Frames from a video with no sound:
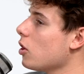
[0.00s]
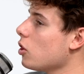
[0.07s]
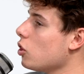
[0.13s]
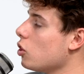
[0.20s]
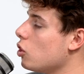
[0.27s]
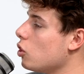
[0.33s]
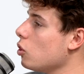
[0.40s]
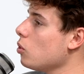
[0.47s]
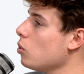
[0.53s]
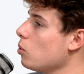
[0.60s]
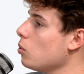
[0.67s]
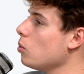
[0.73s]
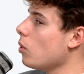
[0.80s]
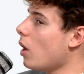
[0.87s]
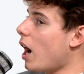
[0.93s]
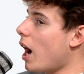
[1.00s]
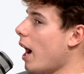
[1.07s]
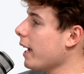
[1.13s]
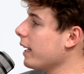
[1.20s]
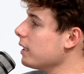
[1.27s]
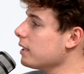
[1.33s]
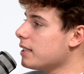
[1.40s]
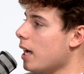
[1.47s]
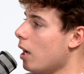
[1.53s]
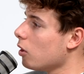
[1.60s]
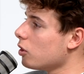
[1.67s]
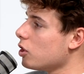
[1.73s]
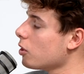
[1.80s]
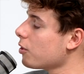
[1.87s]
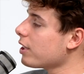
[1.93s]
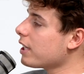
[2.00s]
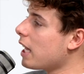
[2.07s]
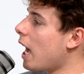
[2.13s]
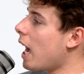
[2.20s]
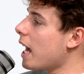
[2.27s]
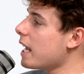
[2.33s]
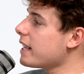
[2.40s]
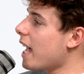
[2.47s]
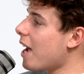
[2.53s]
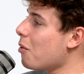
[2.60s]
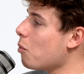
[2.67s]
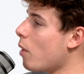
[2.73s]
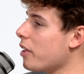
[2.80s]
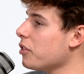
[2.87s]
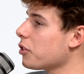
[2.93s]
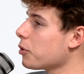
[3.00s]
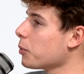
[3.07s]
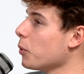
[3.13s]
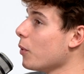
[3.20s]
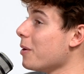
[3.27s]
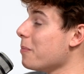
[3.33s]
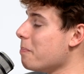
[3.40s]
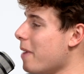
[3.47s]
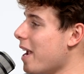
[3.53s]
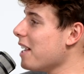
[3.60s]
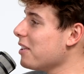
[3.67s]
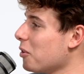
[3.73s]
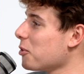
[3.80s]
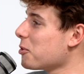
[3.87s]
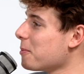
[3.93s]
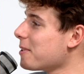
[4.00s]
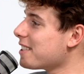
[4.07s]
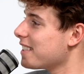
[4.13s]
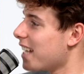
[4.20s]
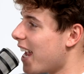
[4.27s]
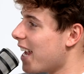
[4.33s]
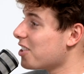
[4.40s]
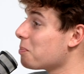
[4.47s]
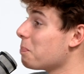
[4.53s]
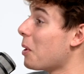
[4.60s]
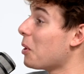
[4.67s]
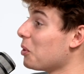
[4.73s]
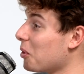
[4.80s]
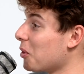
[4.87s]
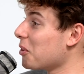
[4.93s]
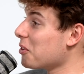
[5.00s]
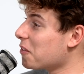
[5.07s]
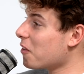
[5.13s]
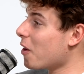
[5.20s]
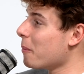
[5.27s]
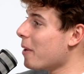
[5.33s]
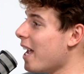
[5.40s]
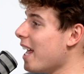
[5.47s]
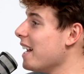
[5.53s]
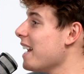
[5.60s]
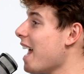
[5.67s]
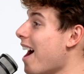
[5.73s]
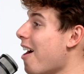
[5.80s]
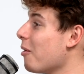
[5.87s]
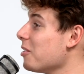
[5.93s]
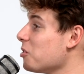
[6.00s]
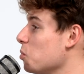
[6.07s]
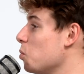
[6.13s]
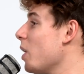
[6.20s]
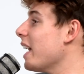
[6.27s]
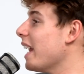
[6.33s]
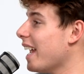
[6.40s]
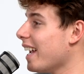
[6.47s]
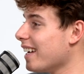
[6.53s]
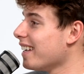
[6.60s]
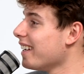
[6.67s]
I can tell you're the guy that went through and made those mistakes, but learned from it, and now is winning